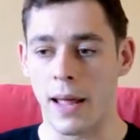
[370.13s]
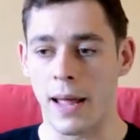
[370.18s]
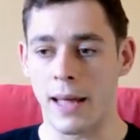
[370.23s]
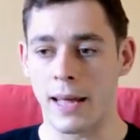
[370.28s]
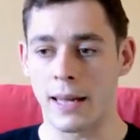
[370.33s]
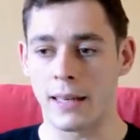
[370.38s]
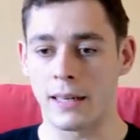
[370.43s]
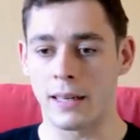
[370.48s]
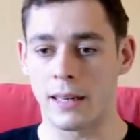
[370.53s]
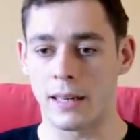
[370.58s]

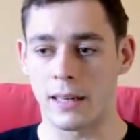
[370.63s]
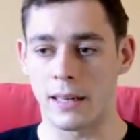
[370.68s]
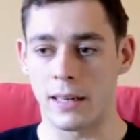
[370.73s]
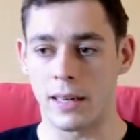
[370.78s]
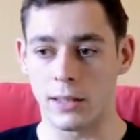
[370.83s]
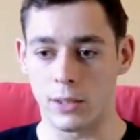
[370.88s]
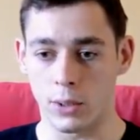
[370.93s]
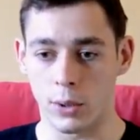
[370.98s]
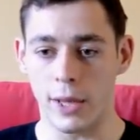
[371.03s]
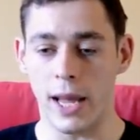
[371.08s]

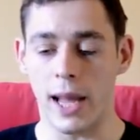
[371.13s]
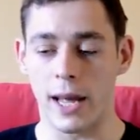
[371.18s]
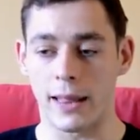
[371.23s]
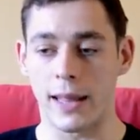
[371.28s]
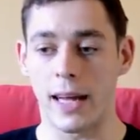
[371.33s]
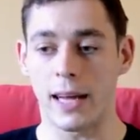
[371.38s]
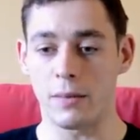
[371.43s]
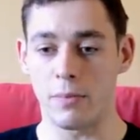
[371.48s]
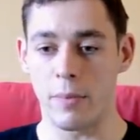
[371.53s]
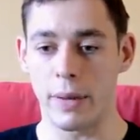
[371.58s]
And so yeah, that